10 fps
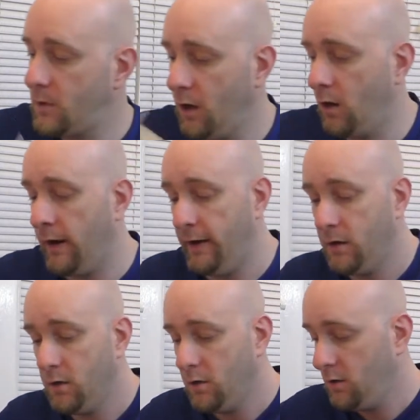All right.
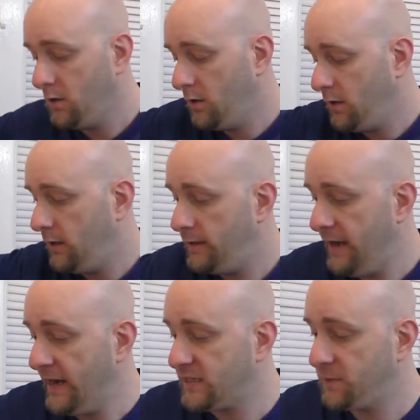
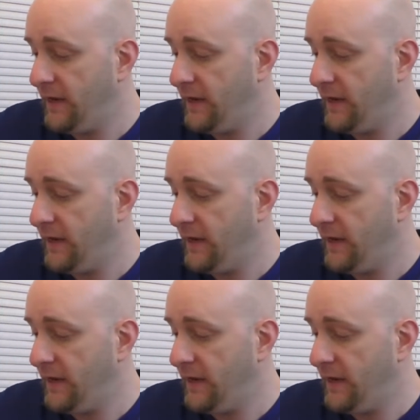Next,